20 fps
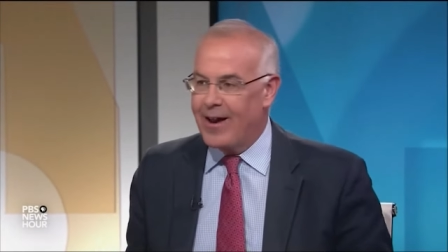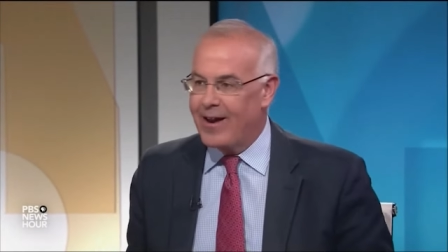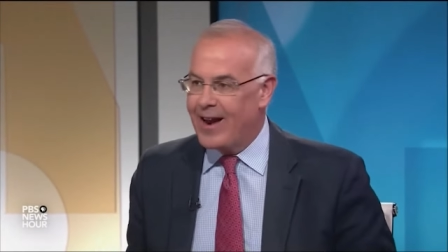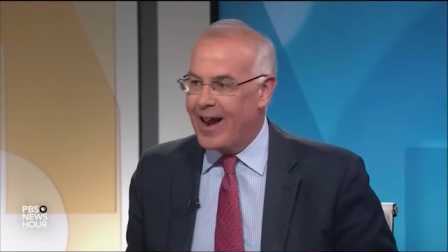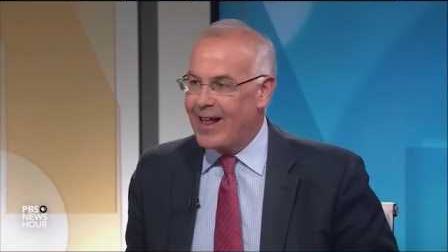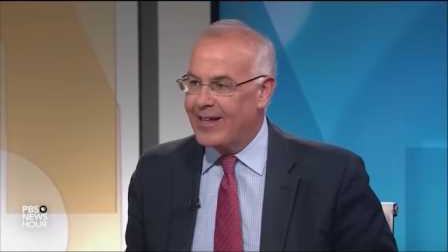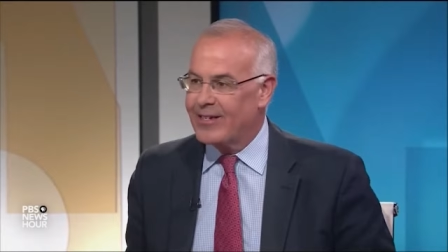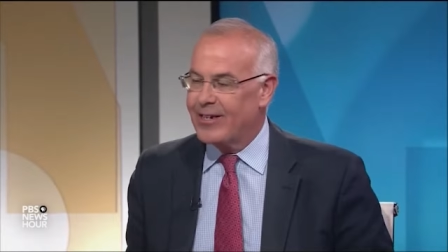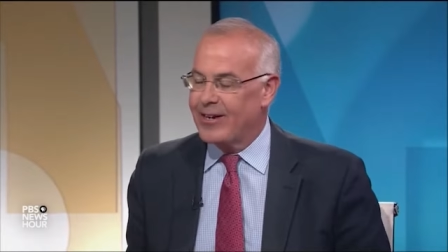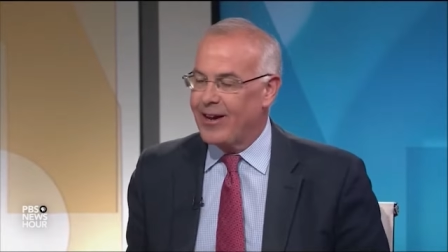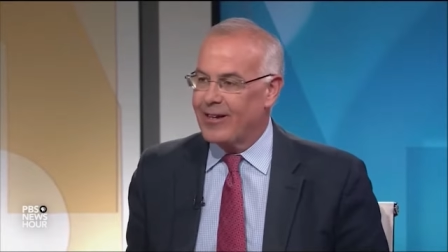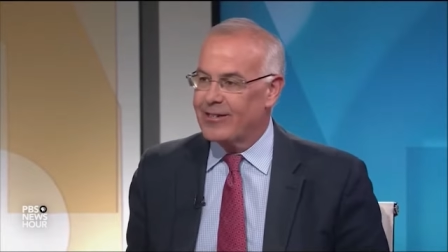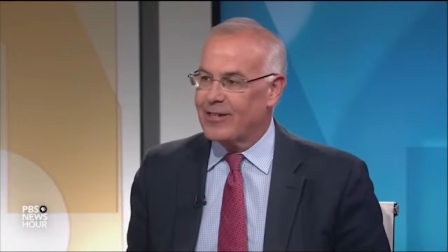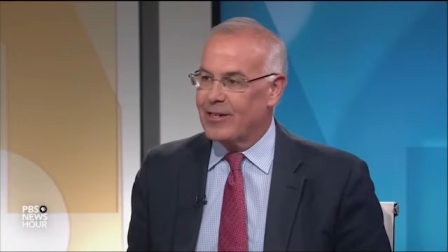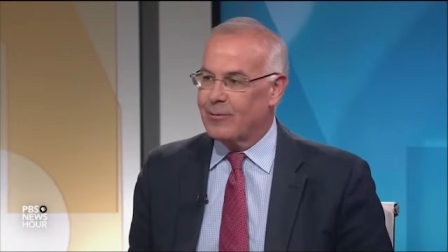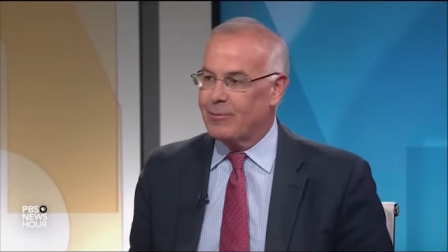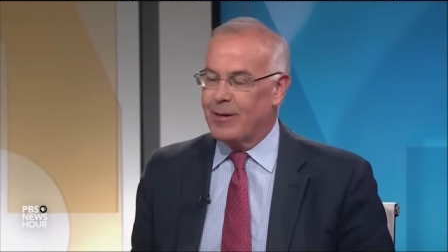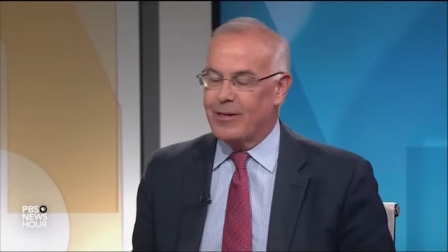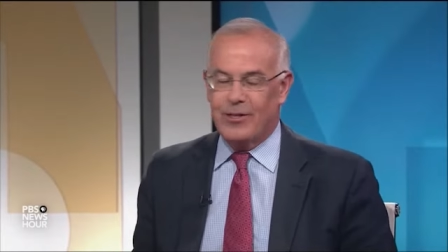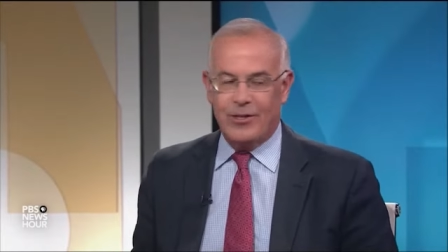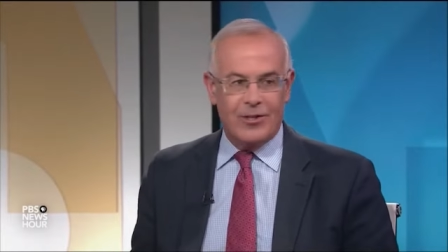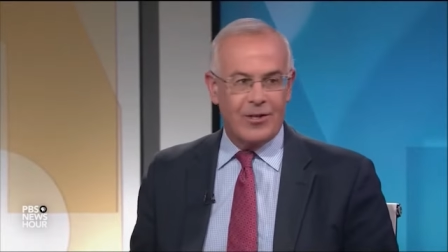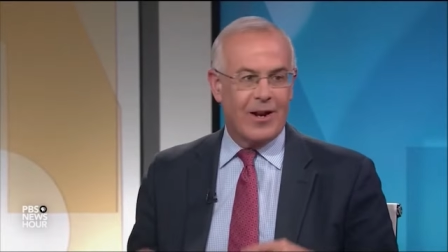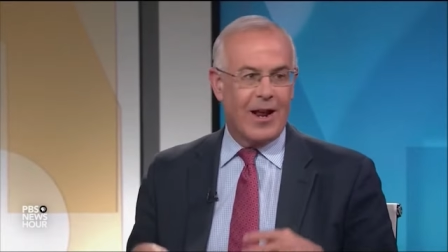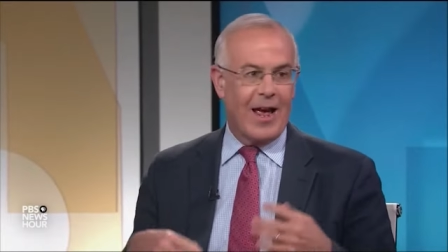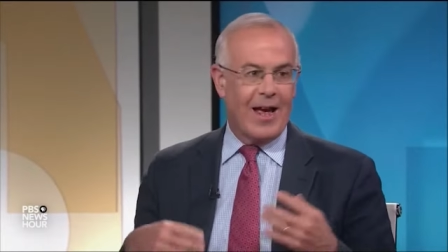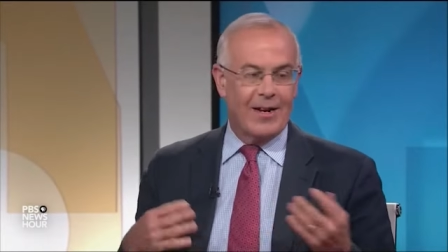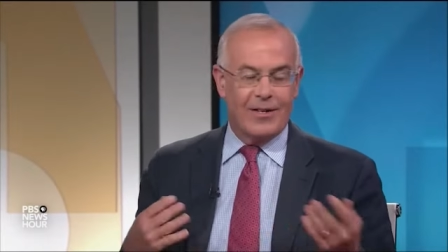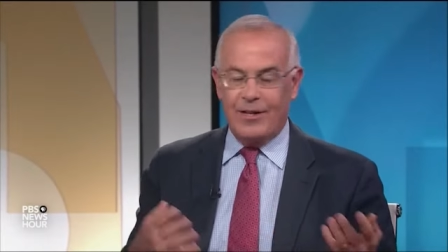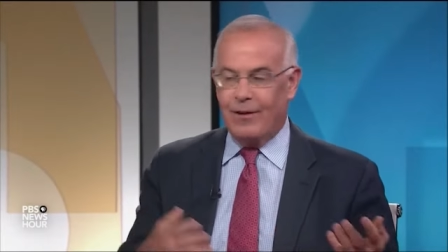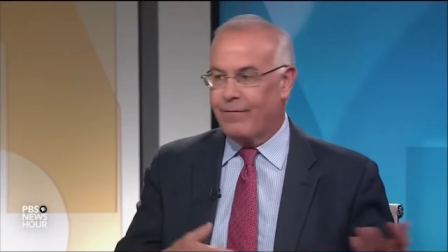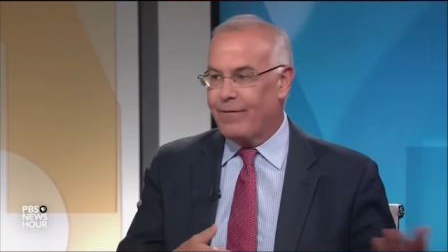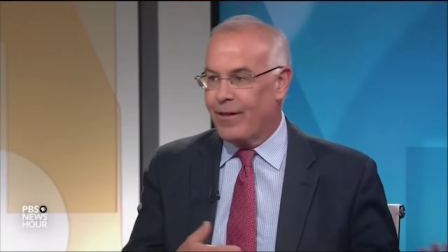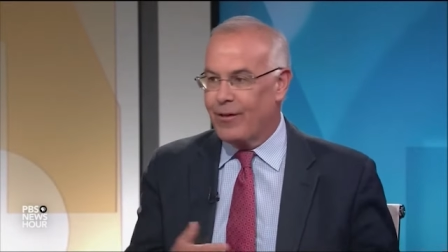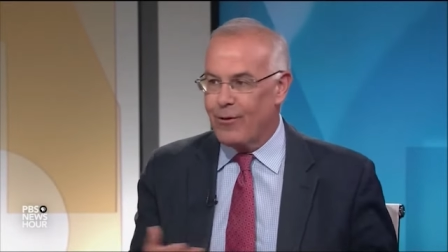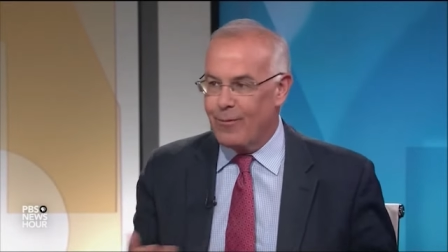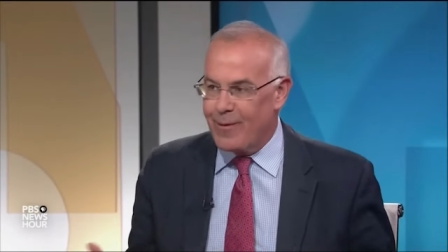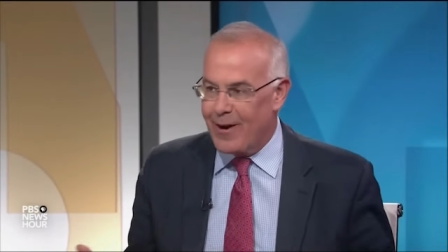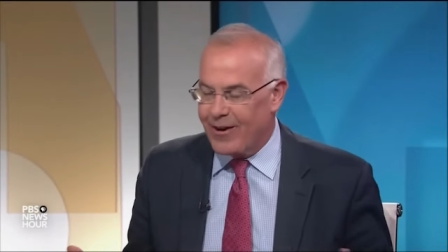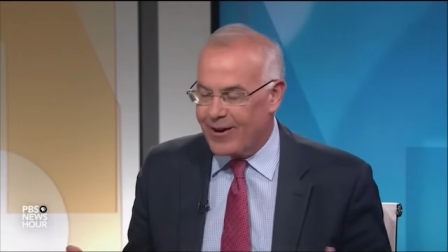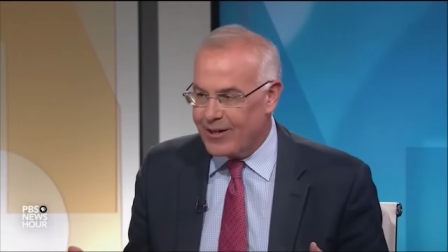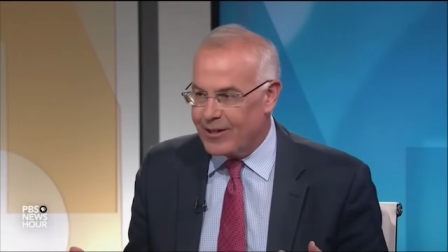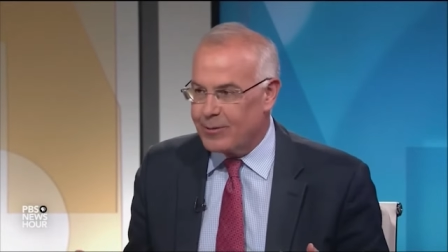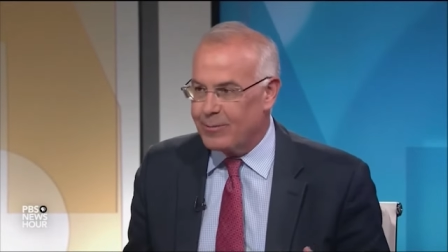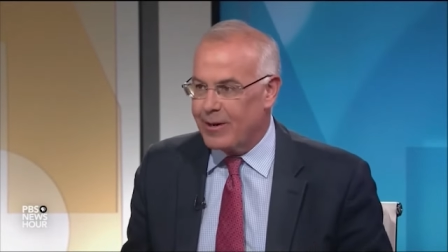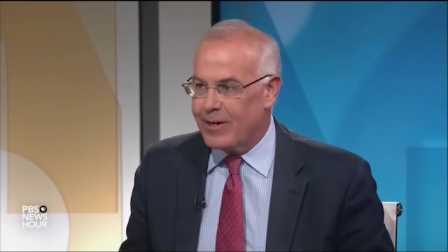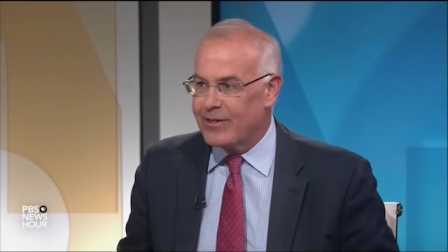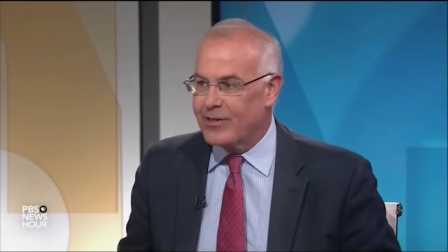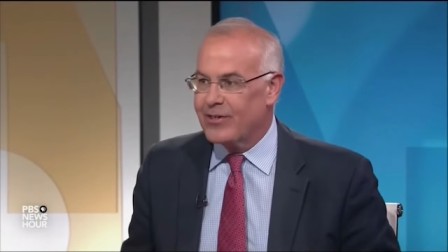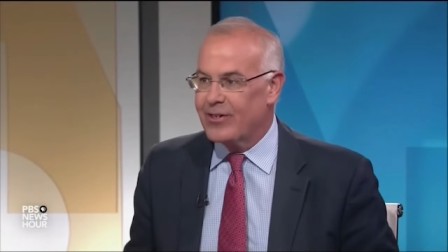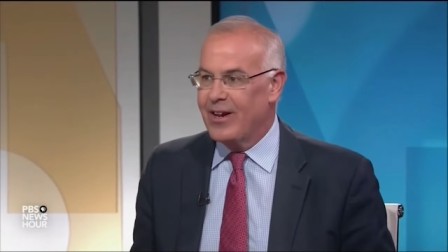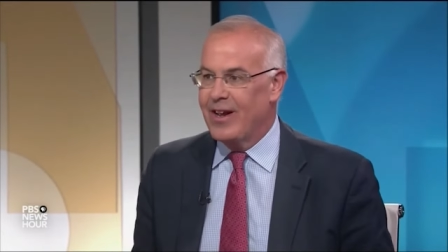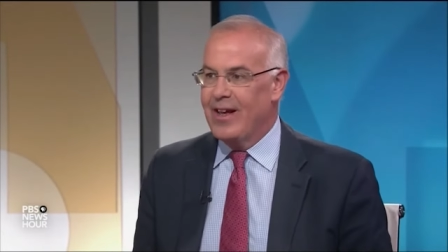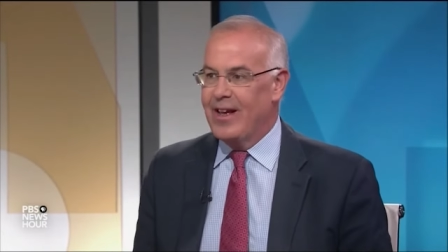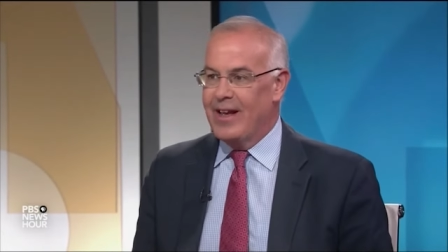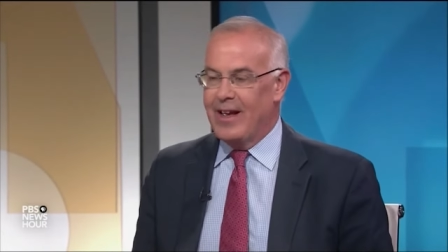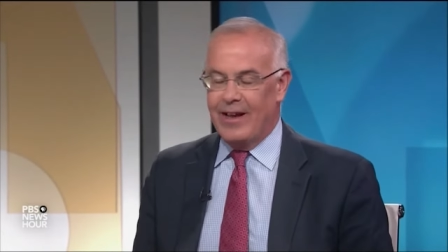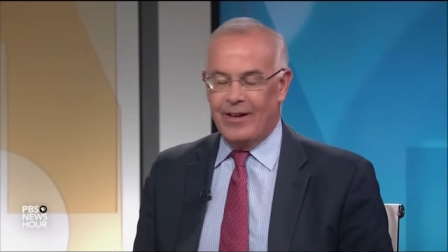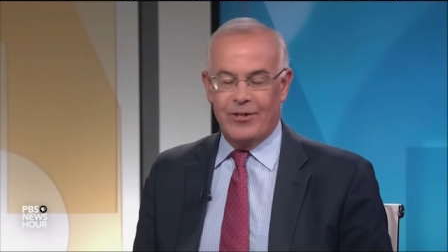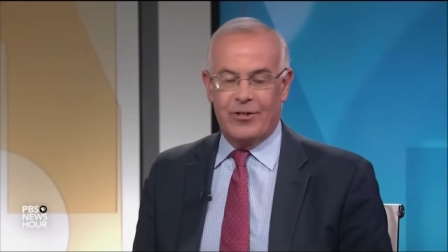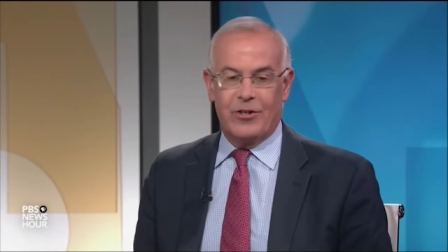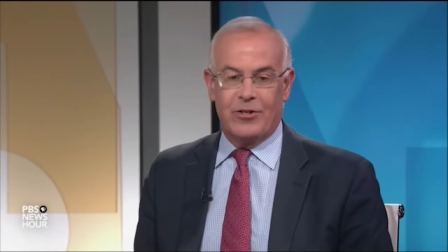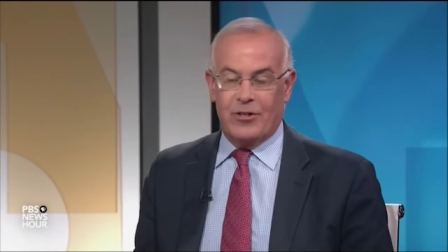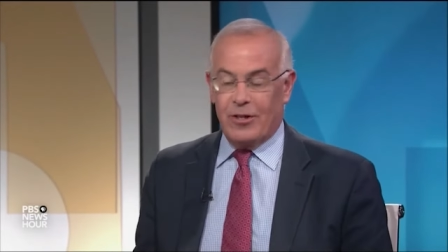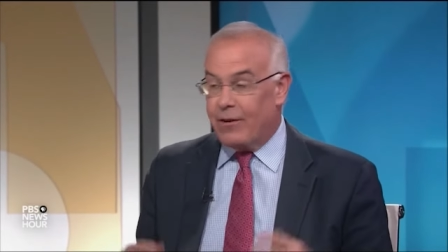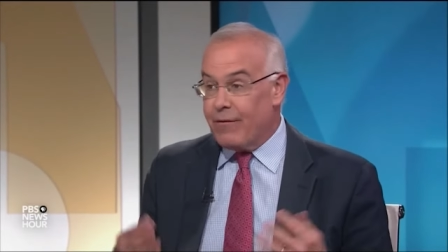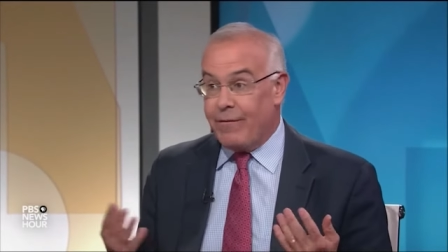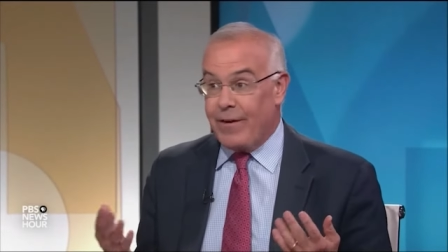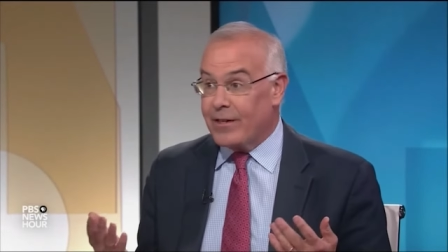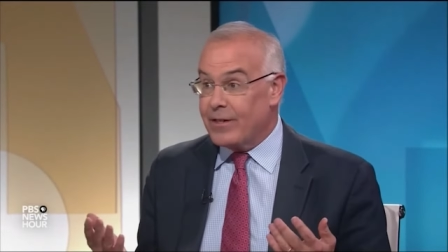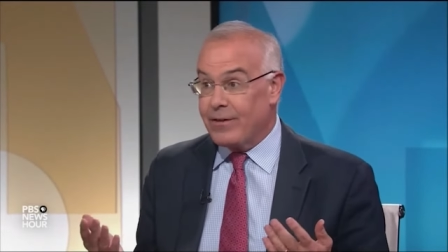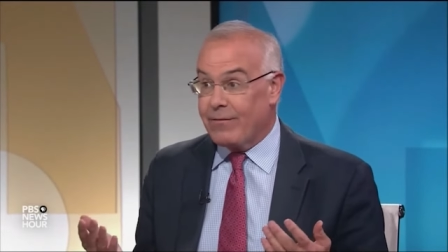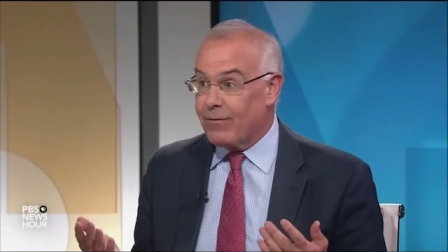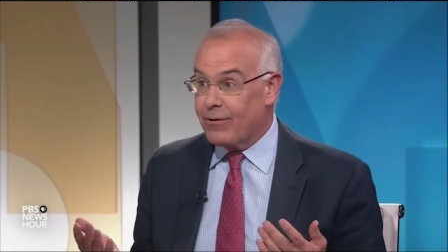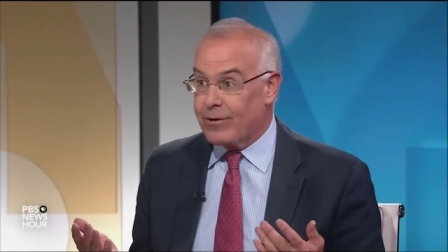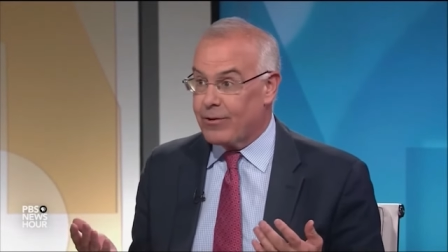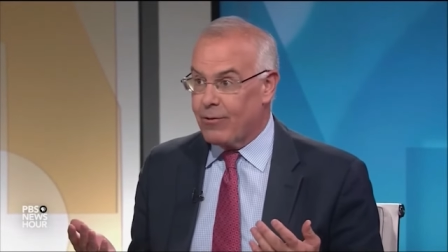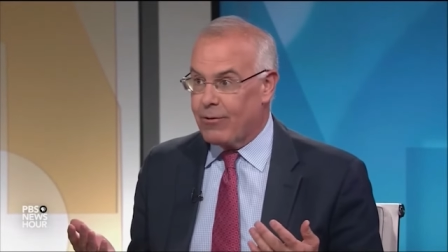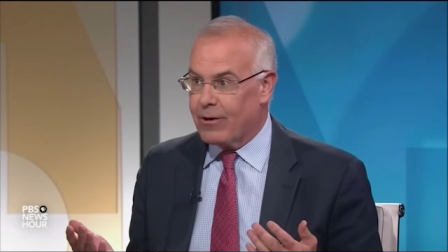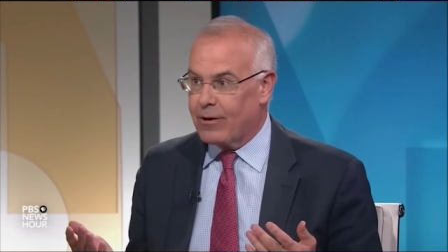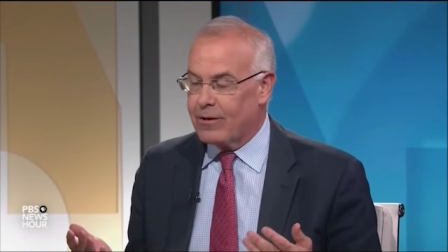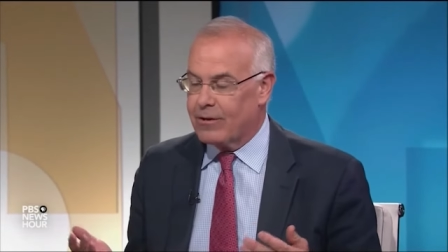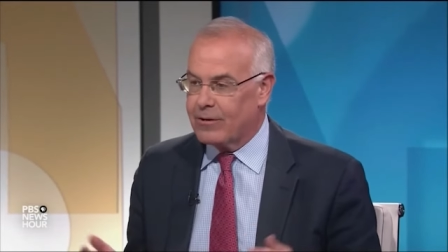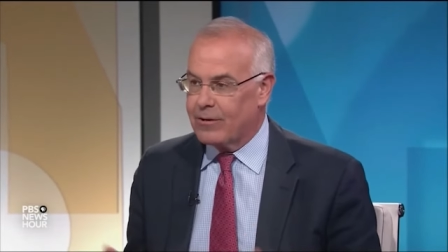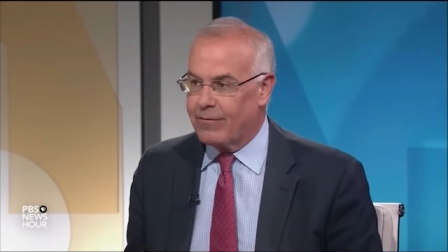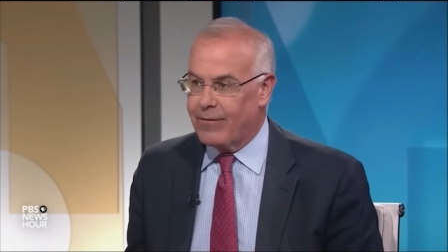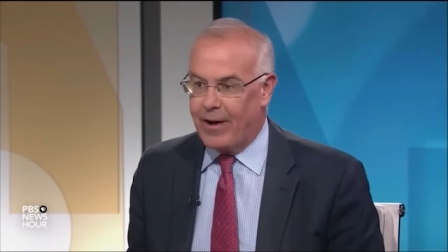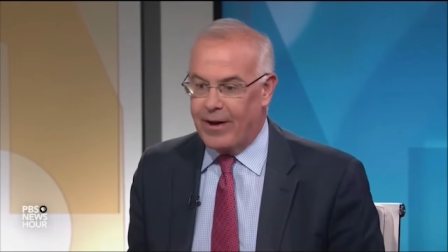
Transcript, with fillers: an anti-Nazi speech as an anti-fellow American speech hmm. is just an offensive rhetorical